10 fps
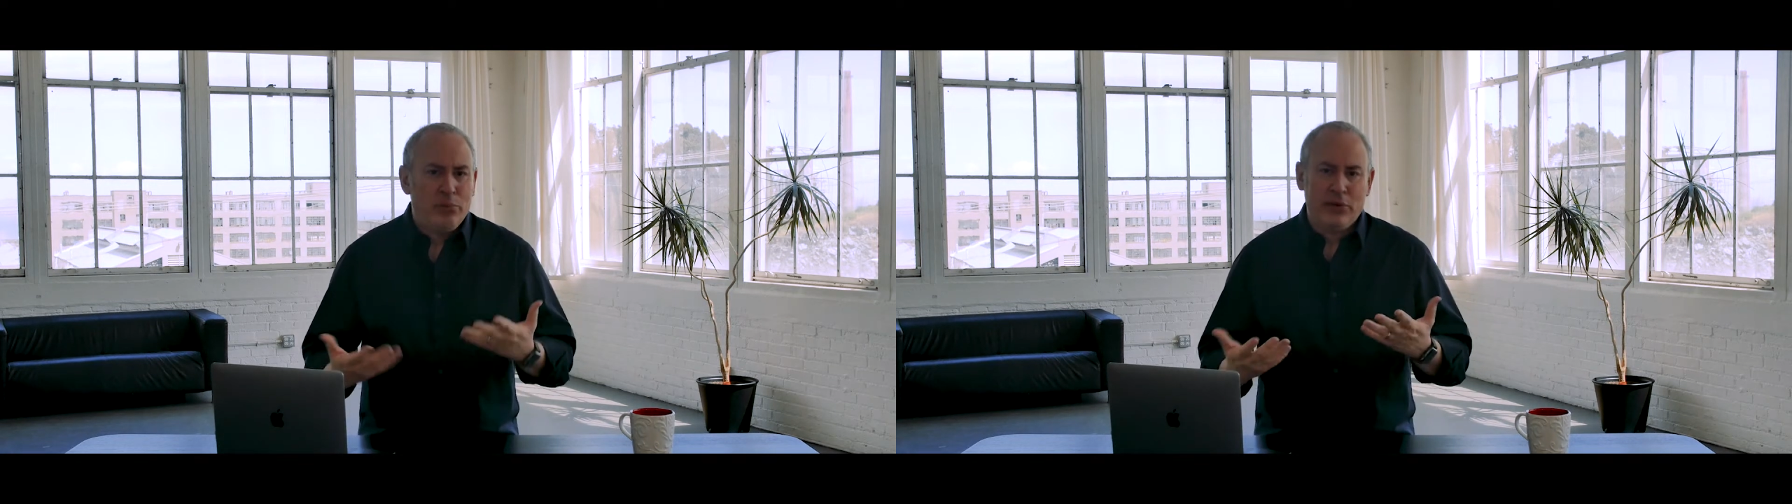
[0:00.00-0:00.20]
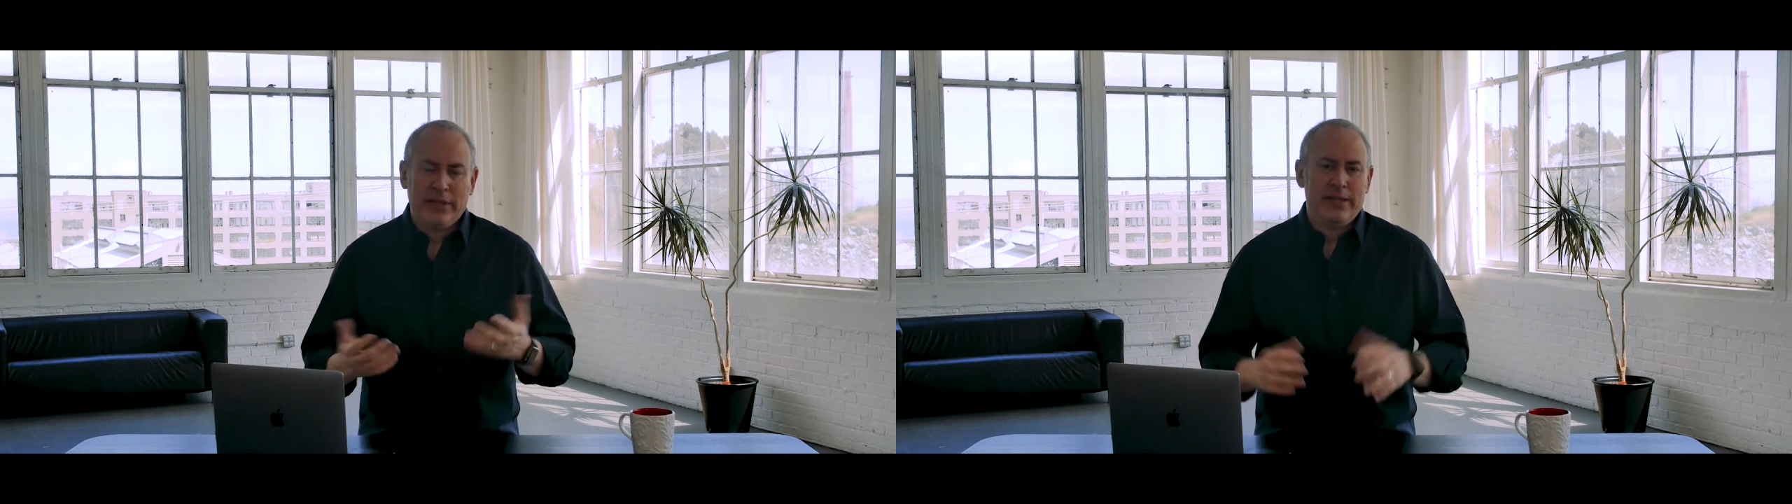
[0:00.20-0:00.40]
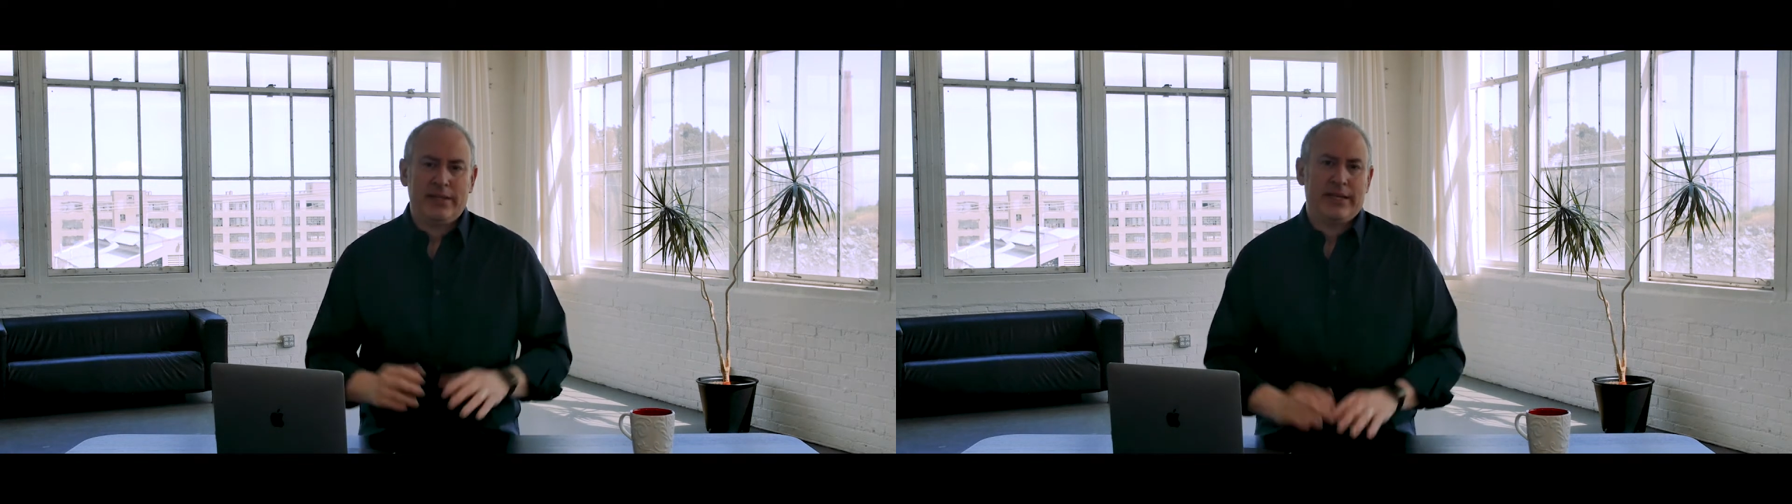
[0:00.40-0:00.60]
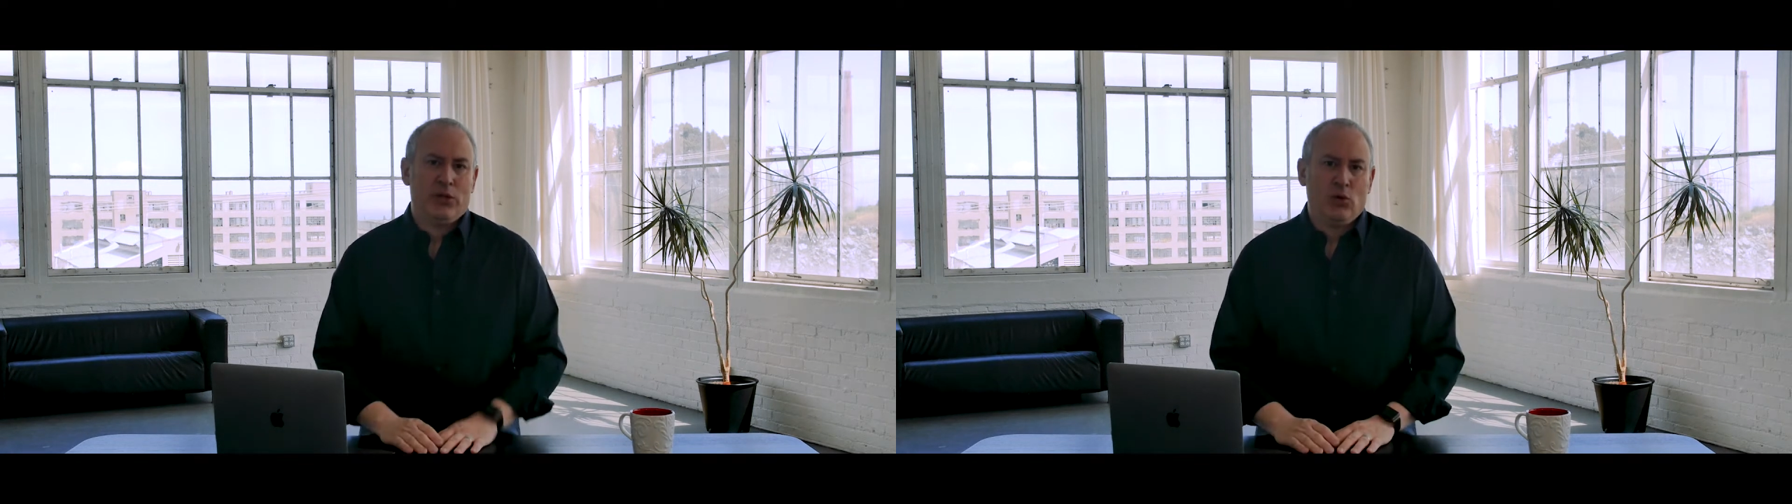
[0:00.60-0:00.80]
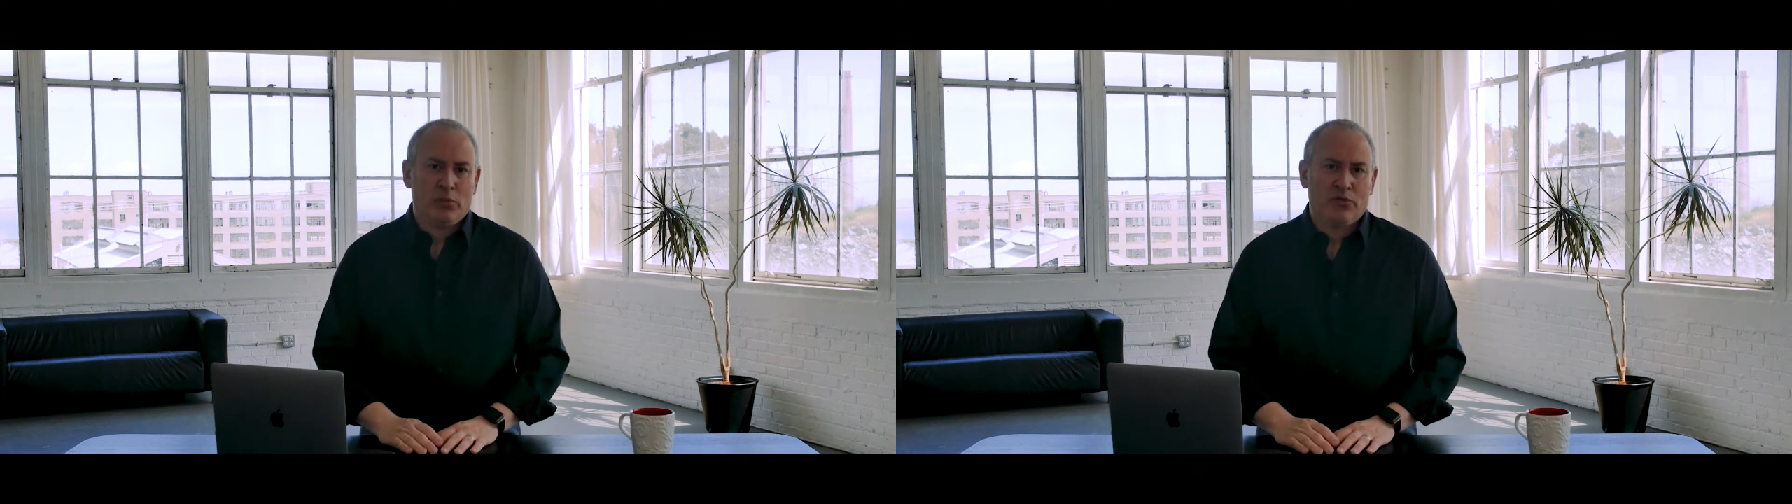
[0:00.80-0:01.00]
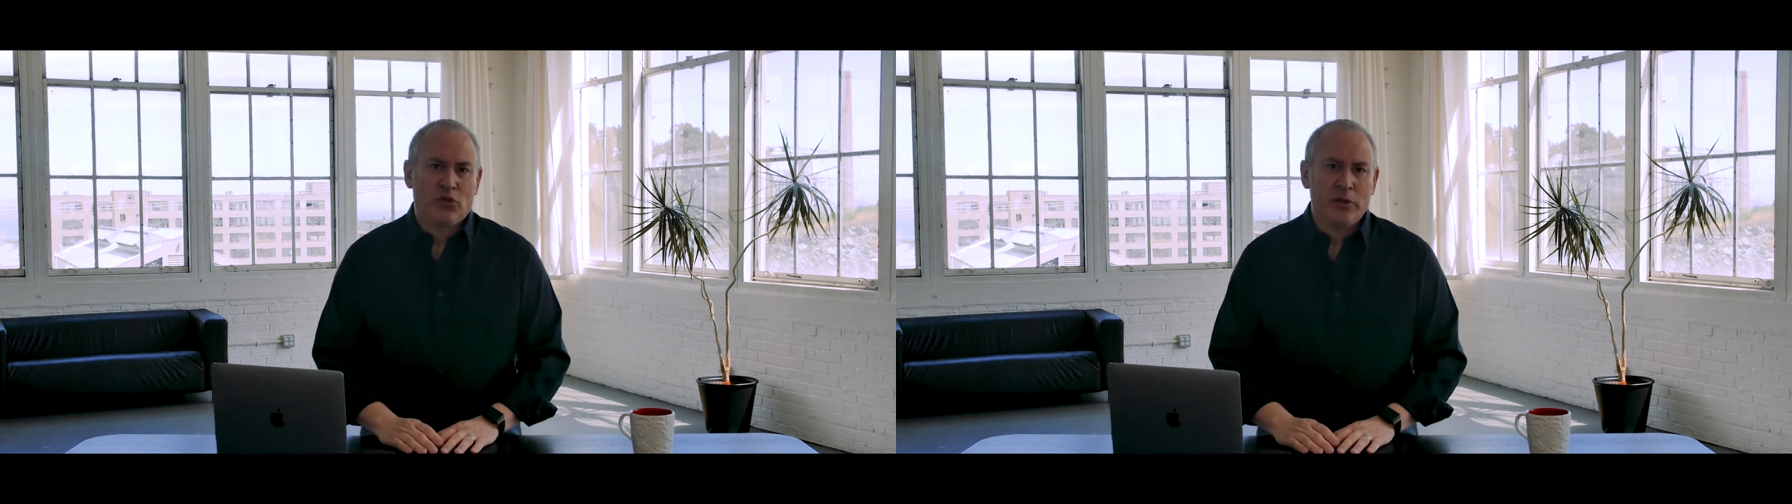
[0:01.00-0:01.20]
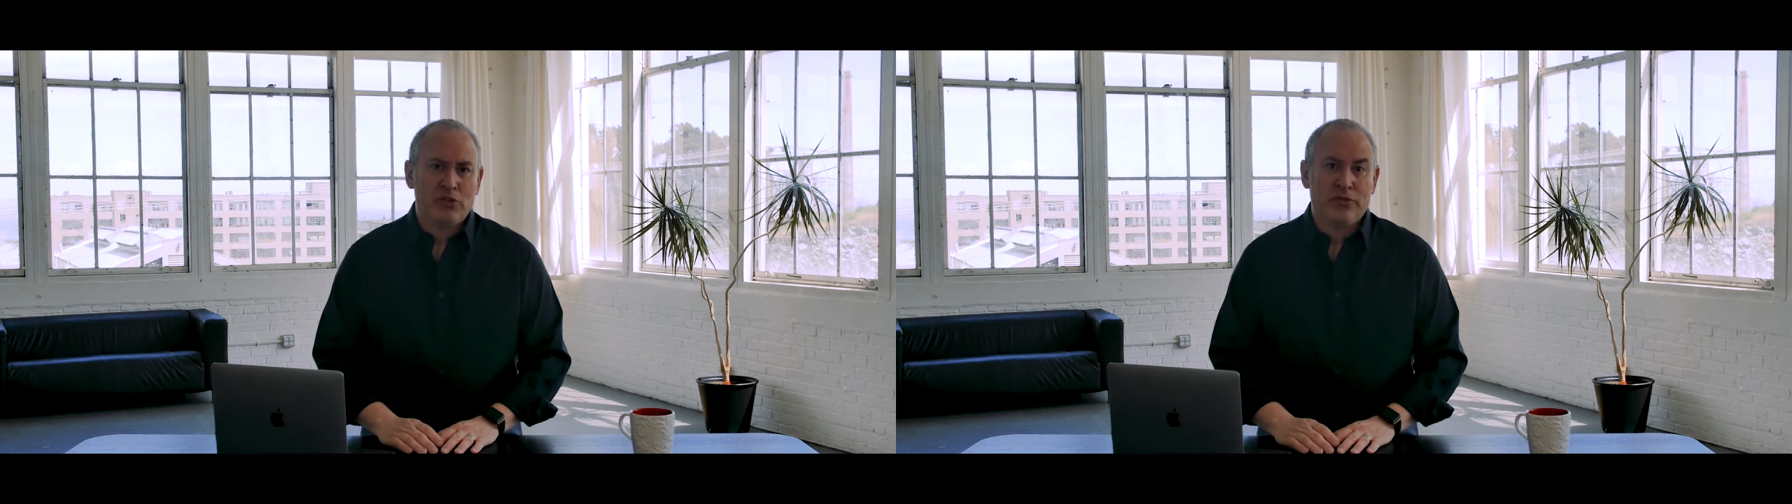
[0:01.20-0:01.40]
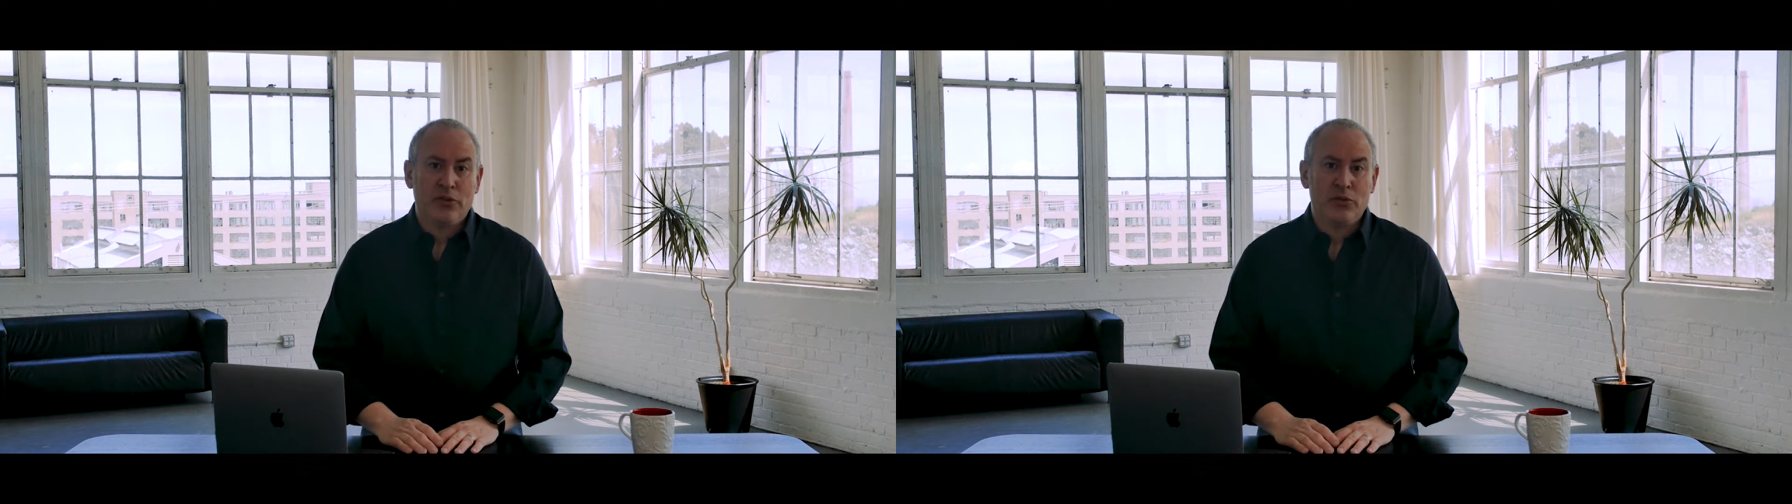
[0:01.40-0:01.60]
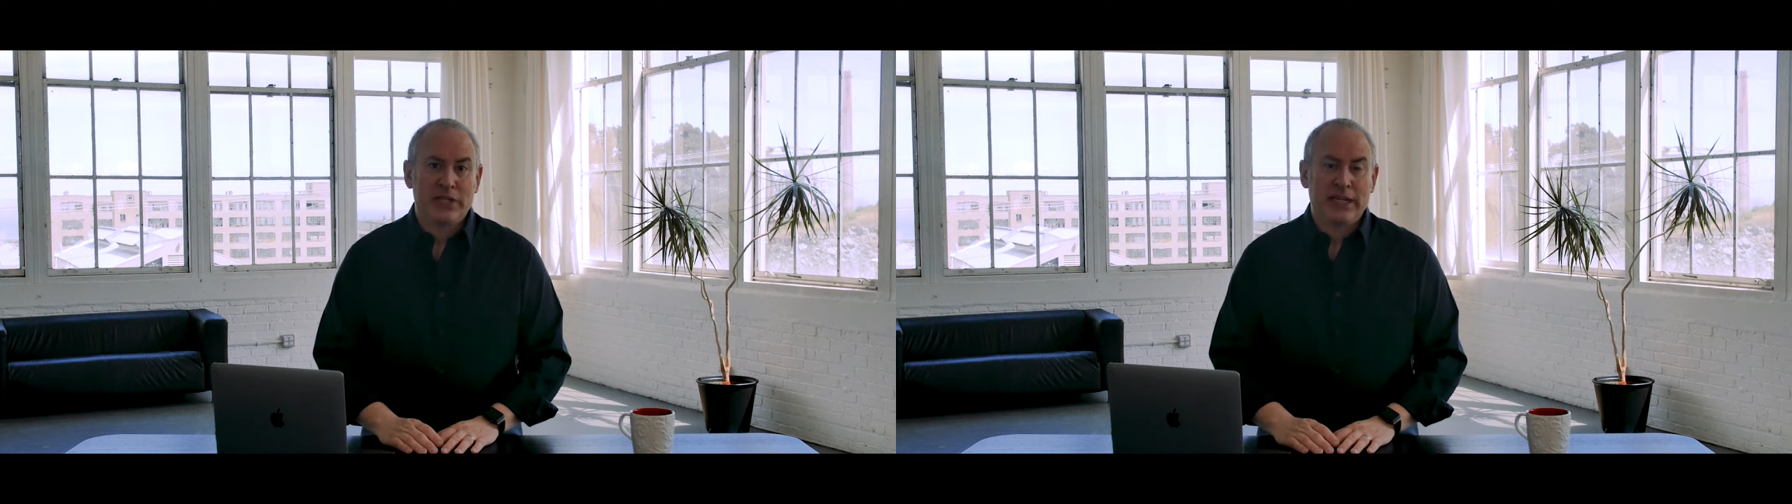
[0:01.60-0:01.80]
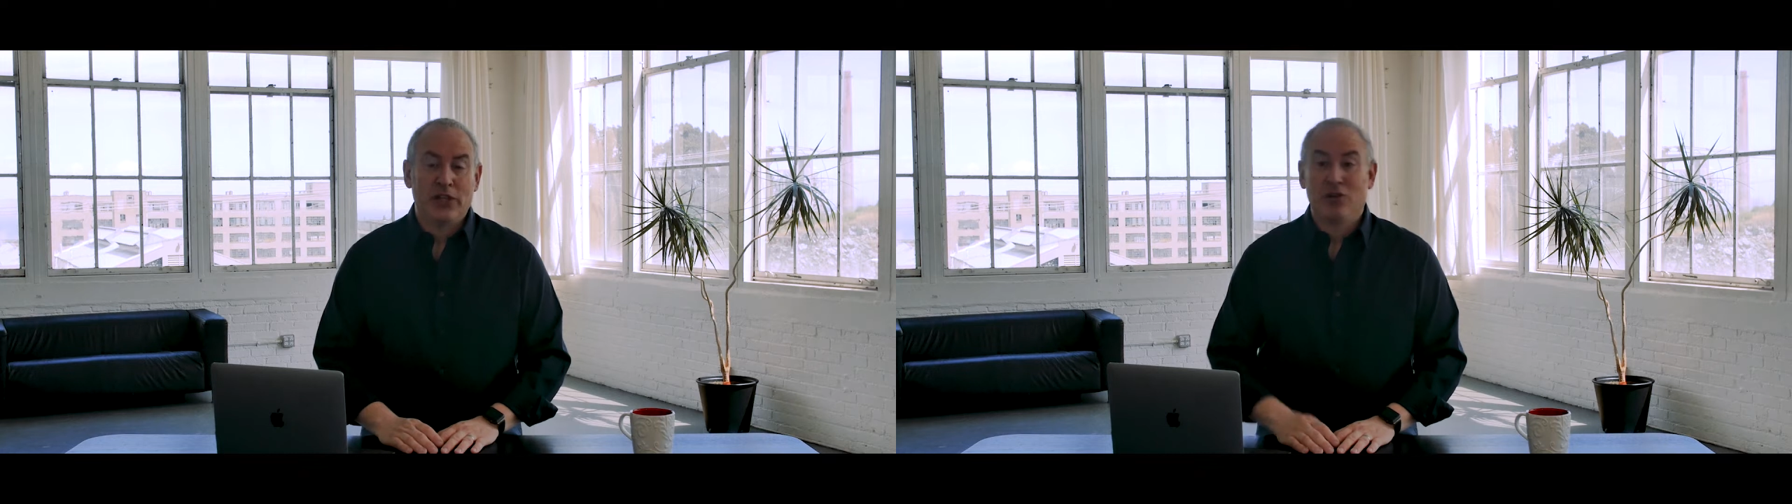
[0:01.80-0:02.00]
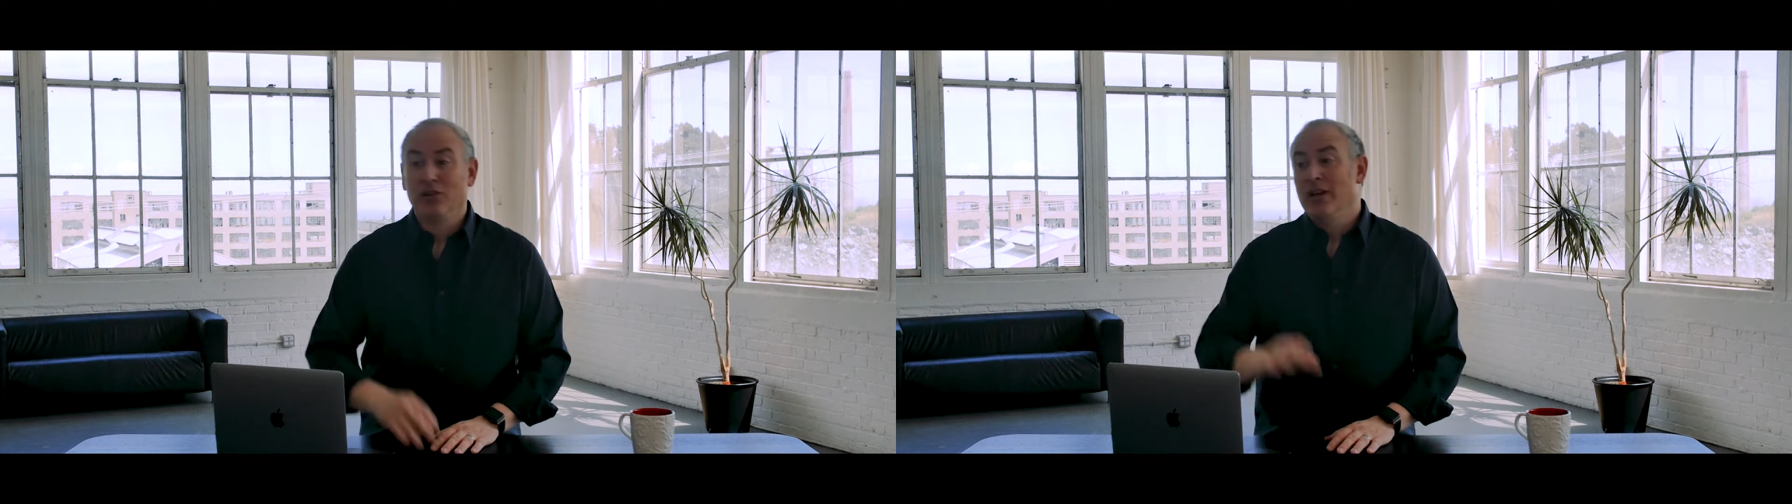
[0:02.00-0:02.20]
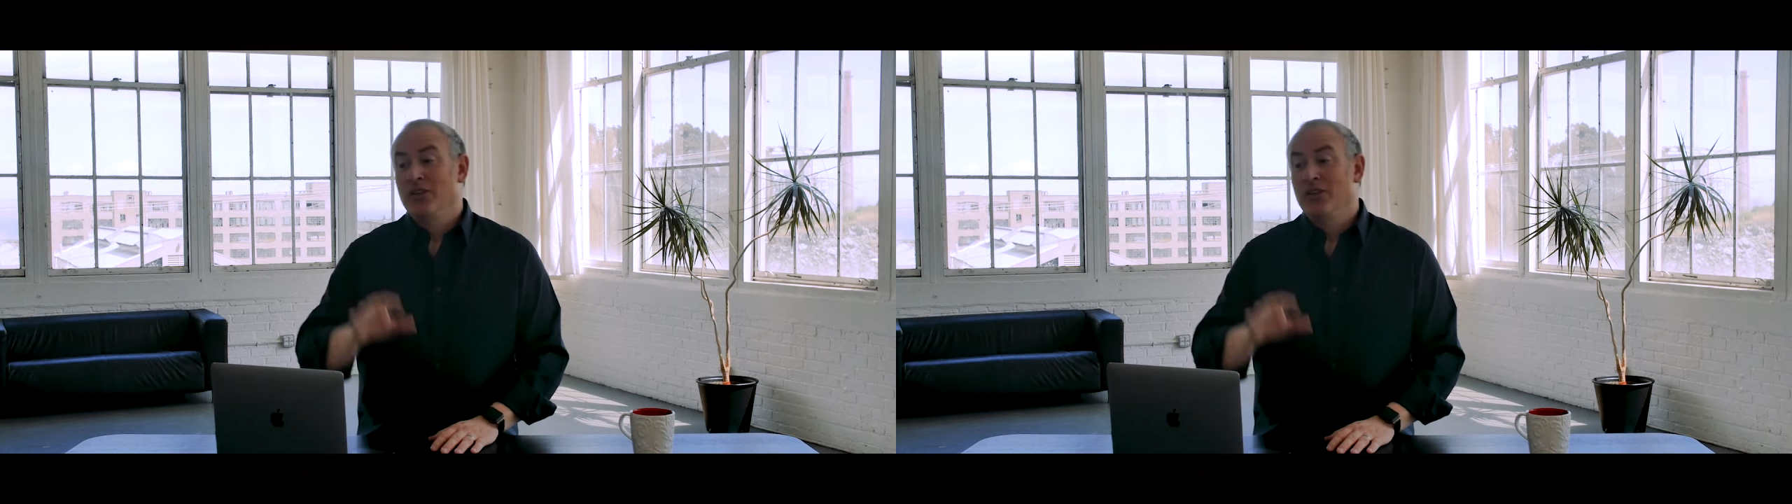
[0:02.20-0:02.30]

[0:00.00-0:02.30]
putting these annual performance reviews together